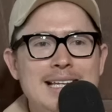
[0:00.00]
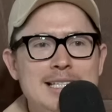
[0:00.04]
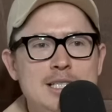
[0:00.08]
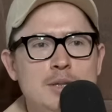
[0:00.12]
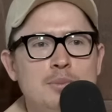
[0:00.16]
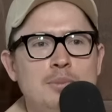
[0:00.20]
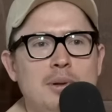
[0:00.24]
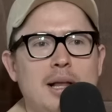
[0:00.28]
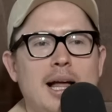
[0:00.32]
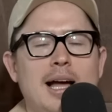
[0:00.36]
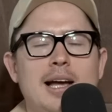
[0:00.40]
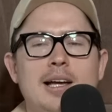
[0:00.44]
need
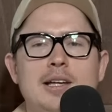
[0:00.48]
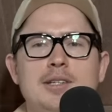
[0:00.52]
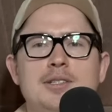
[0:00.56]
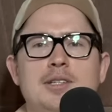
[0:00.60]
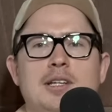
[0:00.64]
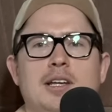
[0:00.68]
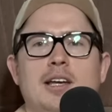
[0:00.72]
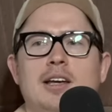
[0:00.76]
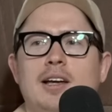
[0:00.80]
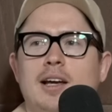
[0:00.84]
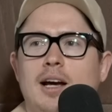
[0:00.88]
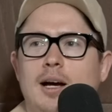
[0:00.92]
some players
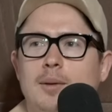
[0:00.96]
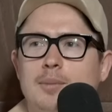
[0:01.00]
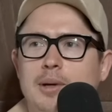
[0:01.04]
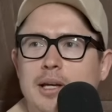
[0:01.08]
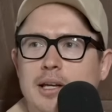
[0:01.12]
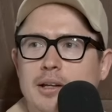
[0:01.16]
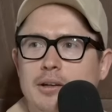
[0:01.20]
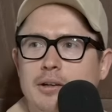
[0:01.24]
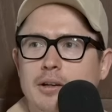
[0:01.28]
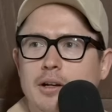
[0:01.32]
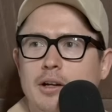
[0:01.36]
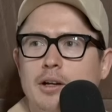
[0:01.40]
that can come
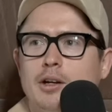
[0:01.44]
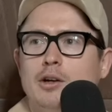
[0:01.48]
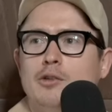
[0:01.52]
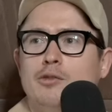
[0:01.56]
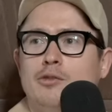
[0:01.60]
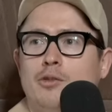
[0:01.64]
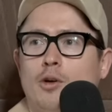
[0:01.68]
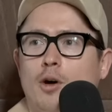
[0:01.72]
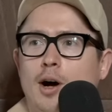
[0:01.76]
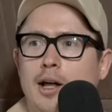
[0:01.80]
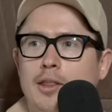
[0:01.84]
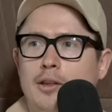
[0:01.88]
in,
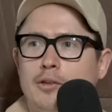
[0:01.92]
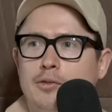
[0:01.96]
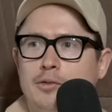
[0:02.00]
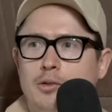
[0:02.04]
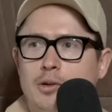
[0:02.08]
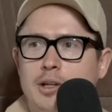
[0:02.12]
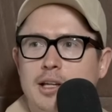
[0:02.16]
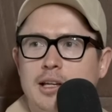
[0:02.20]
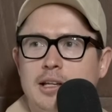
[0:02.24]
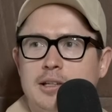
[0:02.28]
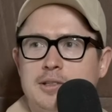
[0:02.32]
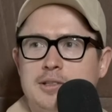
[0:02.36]
mm. find the
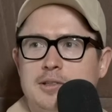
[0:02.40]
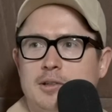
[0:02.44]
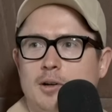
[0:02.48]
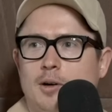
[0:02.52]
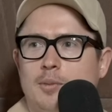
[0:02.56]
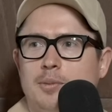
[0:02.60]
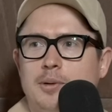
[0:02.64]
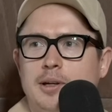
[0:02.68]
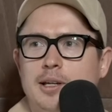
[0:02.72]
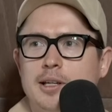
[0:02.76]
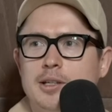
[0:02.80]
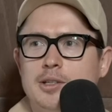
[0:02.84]
footy at
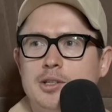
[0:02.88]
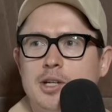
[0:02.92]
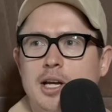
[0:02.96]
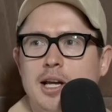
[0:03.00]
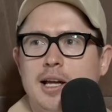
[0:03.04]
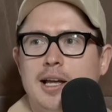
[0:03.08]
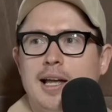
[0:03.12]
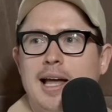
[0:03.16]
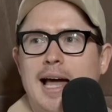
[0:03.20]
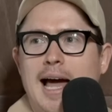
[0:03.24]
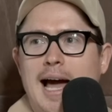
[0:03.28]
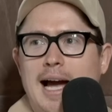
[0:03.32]
stoppage,
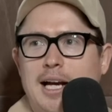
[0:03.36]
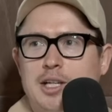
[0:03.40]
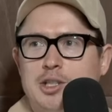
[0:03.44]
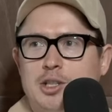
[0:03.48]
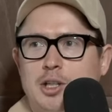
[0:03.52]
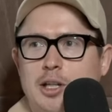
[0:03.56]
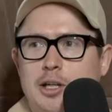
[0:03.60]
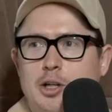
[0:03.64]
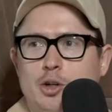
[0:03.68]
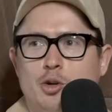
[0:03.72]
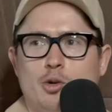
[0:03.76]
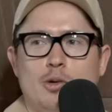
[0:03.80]

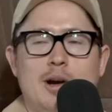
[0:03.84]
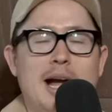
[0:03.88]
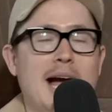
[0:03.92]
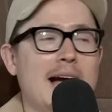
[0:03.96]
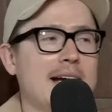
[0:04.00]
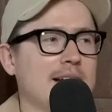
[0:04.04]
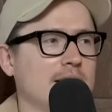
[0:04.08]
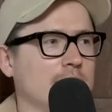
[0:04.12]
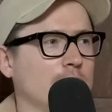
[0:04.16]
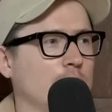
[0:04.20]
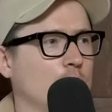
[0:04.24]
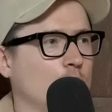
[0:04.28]
actually
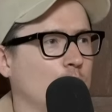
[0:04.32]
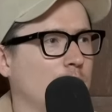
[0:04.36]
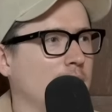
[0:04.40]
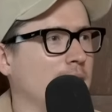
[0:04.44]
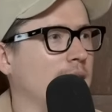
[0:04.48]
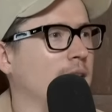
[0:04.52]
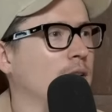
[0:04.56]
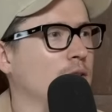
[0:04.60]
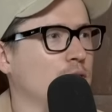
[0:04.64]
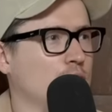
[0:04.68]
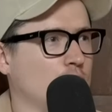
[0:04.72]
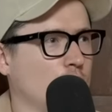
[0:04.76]
create a little
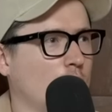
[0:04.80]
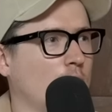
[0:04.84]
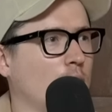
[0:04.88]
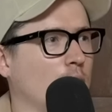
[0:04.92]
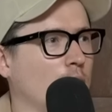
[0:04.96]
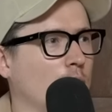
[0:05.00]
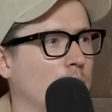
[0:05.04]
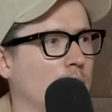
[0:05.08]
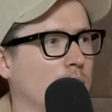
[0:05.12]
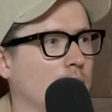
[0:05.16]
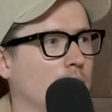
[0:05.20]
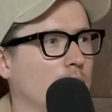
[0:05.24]
bit,
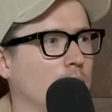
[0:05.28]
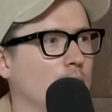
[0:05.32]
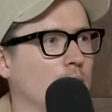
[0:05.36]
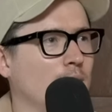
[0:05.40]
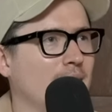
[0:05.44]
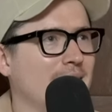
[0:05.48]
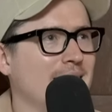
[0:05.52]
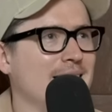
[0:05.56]
control the ball.